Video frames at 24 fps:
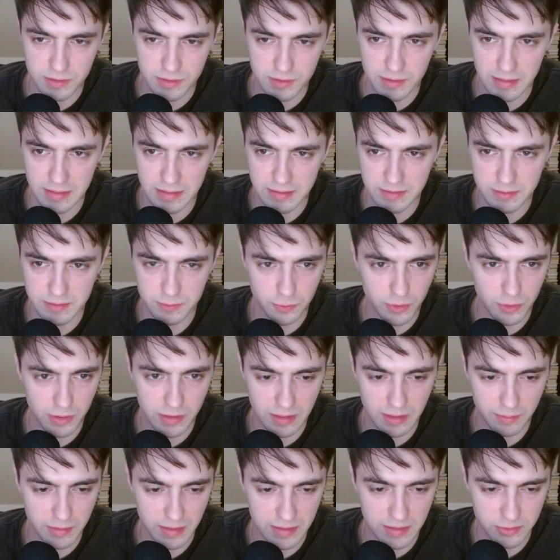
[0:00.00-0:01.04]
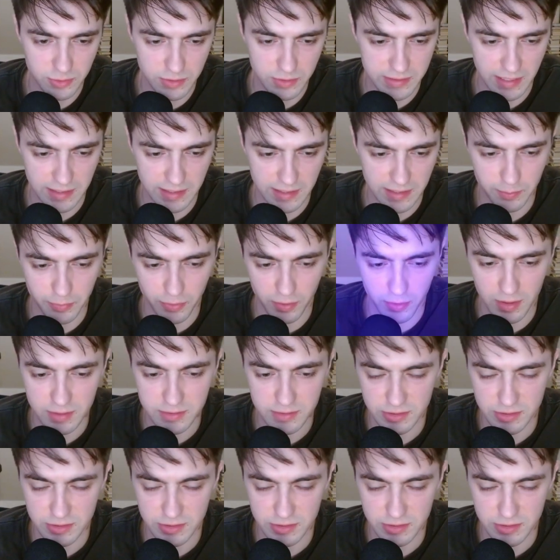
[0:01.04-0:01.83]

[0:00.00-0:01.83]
his rook coming in to attack the pawns.